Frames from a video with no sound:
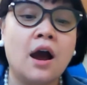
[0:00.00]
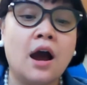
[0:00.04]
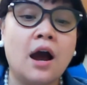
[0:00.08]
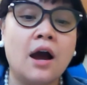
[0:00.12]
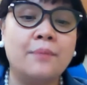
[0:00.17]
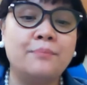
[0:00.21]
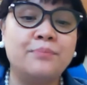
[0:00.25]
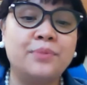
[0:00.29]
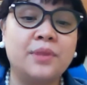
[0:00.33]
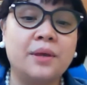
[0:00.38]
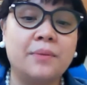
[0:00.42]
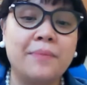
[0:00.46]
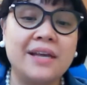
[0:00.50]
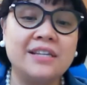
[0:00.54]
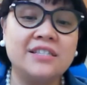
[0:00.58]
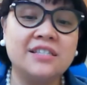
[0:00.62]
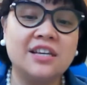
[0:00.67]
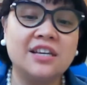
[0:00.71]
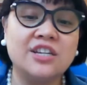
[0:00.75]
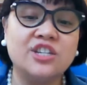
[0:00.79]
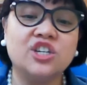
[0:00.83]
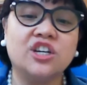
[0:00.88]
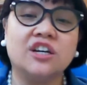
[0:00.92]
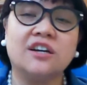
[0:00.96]
The
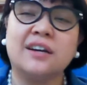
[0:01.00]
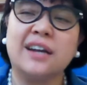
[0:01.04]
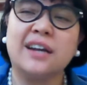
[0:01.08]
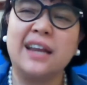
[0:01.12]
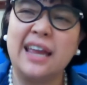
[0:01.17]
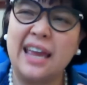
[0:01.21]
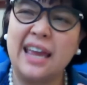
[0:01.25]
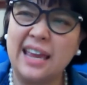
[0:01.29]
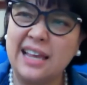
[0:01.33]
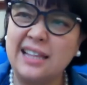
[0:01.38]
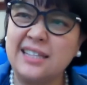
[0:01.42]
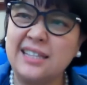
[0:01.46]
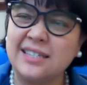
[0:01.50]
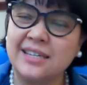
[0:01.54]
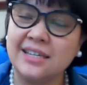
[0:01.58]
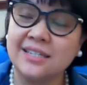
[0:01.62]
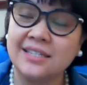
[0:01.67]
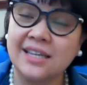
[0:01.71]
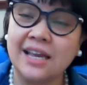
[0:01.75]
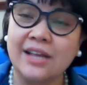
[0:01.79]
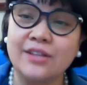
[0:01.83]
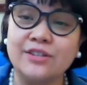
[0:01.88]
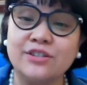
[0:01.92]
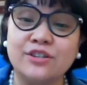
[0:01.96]
message creates a
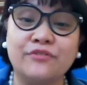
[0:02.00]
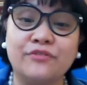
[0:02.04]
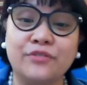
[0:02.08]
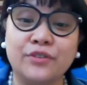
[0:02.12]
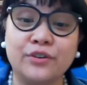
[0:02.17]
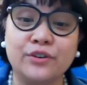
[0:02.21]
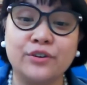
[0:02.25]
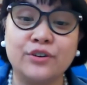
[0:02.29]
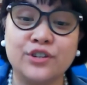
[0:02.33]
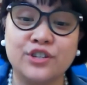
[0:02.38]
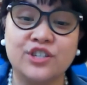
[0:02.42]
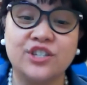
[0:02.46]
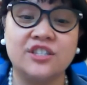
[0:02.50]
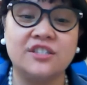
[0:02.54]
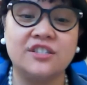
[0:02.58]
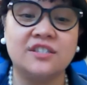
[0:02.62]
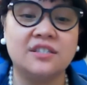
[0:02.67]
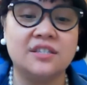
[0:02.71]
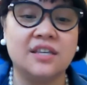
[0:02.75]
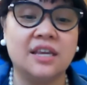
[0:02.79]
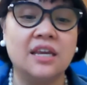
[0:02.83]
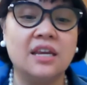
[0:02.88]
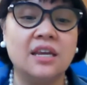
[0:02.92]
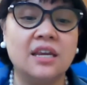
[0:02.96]
sense of
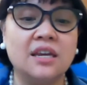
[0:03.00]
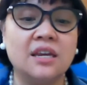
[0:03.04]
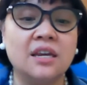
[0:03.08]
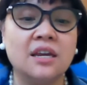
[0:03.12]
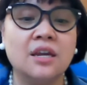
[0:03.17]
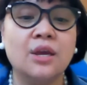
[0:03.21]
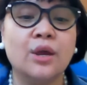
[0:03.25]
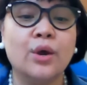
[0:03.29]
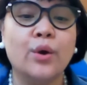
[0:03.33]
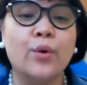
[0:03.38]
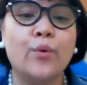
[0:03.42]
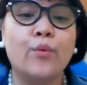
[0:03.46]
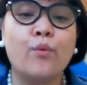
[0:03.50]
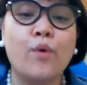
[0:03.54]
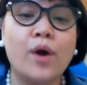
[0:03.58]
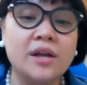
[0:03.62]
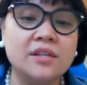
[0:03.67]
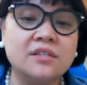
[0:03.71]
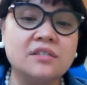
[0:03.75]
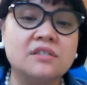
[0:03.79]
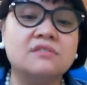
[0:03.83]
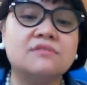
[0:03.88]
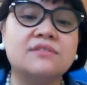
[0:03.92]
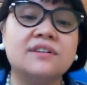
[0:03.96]
urgency.
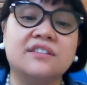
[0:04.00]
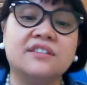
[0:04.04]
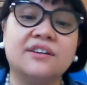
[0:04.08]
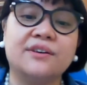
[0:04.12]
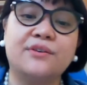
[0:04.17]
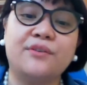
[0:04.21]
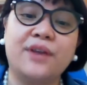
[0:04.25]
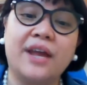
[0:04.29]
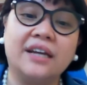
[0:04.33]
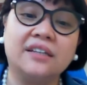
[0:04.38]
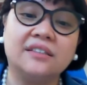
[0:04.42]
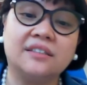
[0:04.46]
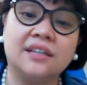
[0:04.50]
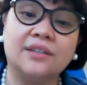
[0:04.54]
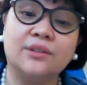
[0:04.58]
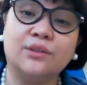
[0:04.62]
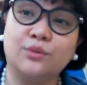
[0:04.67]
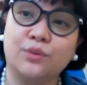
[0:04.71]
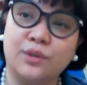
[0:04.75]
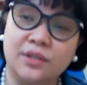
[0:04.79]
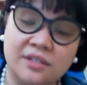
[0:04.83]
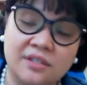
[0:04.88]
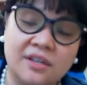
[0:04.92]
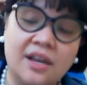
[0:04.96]
Once redirected
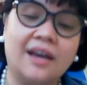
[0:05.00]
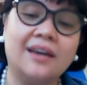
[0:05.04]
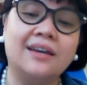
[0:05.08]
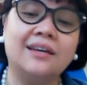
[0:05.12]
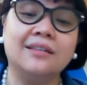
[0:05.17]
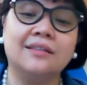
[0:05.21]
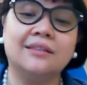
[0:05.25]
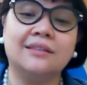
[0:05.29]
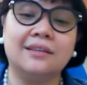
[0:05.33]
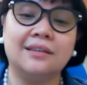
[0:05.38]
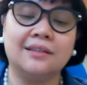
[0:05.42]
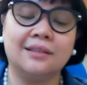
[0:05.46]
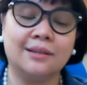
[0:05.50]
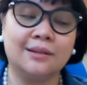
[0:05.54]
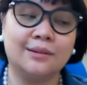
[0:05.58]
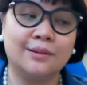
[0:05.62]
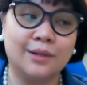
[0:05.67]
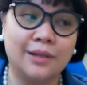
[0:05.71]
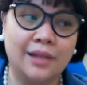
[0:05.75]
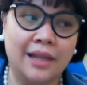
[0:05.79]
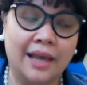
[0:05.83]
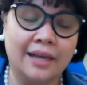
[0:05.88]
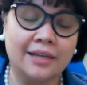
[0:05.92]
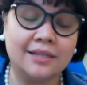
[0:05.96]
to a site, it
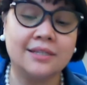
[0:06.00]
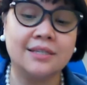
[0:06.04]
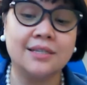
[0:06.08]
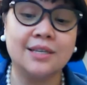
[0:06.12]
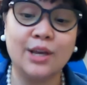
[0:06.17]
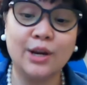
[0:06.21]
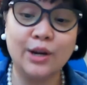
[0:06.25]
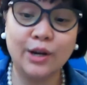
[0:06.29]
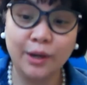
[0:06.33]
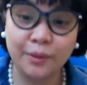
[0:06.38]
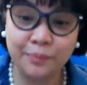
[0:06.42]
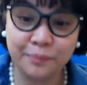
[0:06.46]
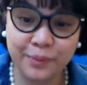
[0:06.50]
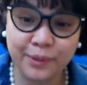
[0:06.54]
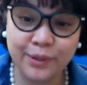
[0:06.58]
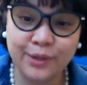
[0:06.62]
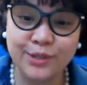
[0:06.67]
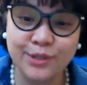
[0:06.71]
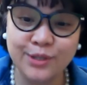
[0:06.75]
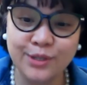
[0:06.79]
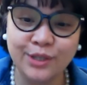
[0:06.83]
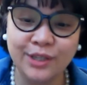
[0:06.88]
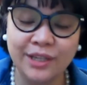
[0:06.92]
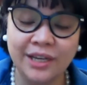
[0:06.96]
collects your
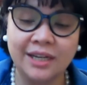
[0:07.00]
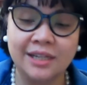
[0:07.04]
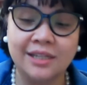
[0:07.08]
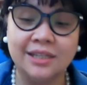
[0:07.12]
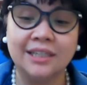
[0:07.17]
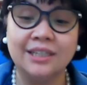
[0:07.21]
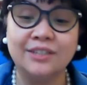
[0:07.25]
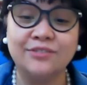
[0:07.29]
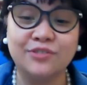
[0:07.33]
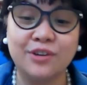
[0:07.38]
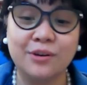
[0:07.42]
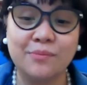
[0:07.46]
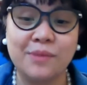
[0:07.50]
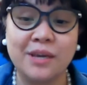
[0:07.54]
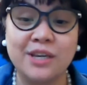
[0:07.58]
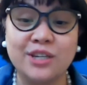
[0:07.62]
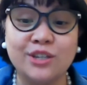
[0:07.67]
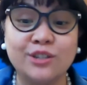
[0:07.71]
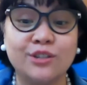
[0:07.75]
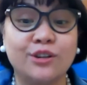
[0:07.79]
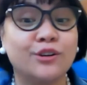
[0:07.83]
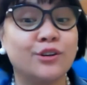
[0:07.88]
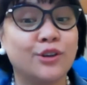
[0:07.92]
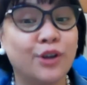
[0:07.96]
personal
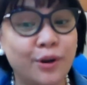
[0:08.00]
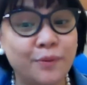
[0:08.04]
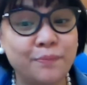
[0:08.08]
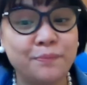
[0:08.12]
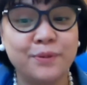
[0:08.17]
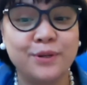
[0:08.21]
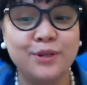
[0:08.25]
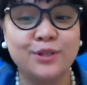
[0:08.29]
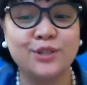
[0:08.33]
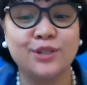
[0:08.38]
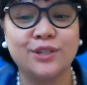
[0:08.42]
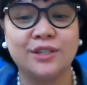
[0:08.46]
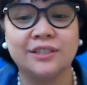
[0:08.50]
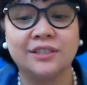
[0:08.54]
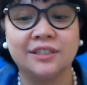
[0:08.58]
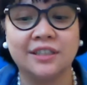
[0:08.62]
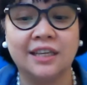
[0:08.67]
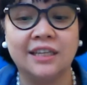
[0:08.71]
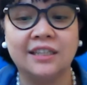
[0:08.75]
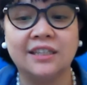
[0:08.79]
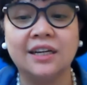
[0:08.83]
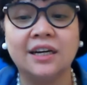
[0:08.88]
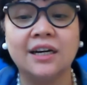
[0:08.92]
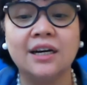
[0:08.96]
information or your personal
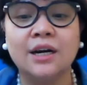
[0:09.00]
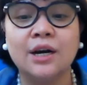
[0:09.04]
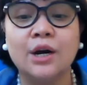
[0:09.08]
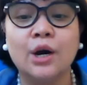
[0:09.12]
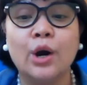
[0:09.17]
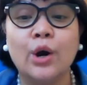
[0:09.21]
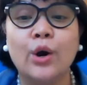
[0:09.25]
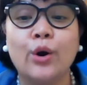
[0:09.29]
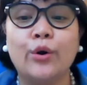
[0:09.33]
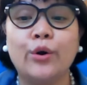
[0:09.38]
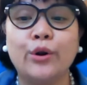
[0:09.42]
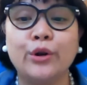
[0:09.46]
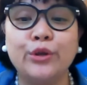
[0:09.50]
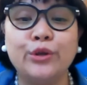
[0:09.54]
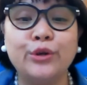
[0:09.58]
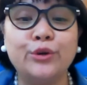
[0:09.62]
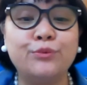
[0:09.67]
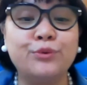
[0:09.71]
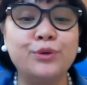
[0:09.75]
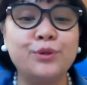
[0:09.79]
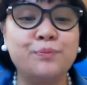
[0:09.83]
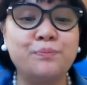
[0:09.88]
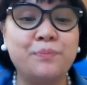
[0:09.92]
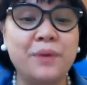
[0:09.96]
data, or
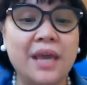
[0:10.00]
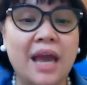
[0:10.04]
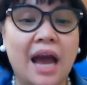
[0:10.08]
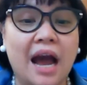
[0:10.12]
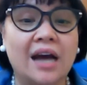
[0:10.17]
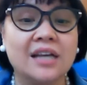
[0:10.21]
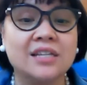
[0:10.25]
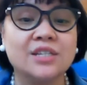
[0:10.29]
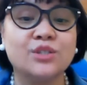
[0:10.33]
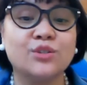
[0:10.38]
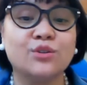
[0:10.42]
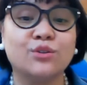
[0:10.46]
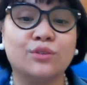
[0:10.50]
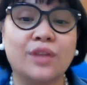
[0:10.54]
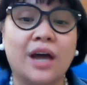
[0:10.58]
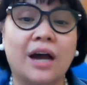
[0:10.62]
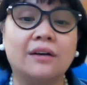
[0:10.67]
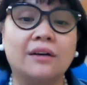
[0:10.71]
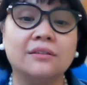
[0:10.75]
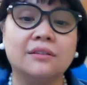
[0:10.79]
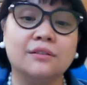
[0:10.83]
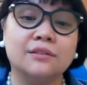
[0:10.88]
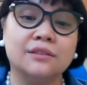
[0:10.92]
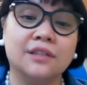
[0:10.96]
you will be asked to
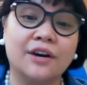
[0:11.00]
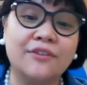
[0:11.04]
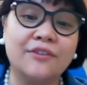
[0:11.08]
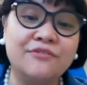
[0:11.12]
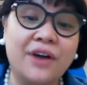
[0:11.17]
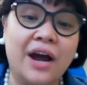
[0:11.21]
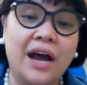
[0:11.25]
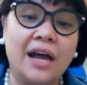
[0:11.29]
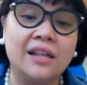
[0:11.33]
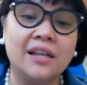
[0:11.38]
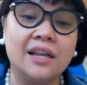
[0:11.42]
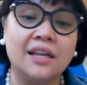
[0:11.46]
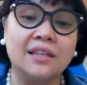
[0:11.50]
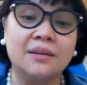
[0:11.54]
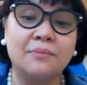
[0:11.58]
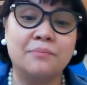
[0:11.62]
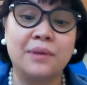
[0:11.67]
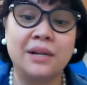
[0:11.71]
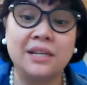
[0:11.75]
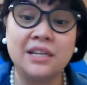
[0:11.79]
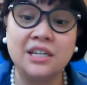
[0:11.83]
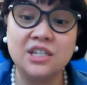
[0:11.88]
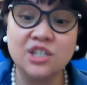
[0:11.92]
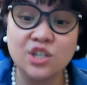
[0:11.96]
download a file and a
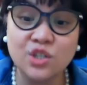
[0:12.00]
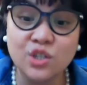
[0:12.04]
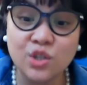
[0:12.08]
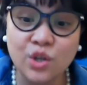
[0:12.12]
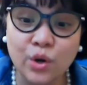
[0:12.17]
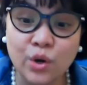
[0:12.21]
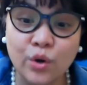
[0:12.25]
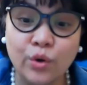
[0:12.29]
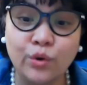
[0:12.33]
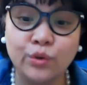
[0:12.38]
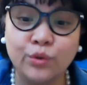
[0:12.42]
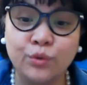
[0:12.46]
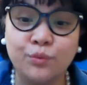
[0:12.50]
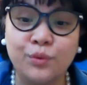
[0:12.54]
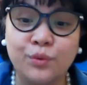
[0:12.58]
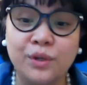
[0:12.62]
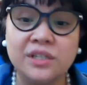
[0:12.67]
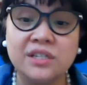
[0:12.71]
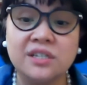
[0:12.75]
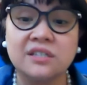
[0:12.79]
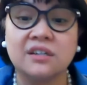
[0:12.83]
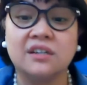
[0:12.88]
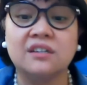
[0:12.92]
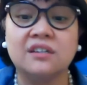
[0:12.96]
malicious code
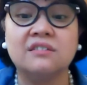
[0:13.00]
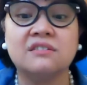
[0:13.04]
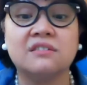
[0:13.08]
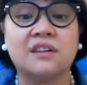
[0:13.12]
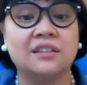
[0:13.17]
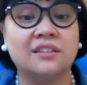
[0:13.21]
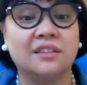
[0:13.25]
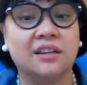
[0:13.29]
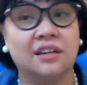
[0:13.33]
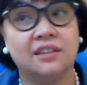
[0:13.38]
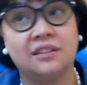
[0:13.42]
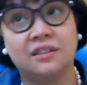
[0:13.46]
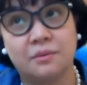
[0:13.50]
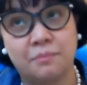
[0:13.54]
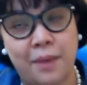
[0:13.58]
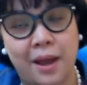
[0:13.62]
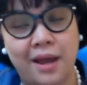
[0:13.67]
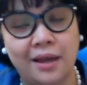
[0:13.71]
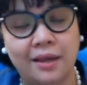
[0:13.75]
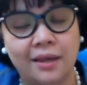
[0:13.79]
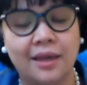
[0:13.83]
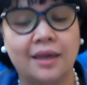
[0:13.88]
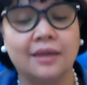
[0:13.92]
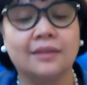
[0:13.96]
will start running at the
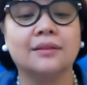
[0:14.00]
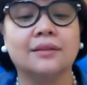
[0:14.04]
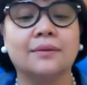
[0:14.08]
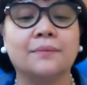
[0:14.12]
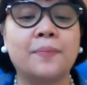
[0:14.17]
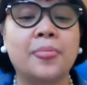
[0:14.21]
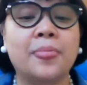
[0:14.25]
back end.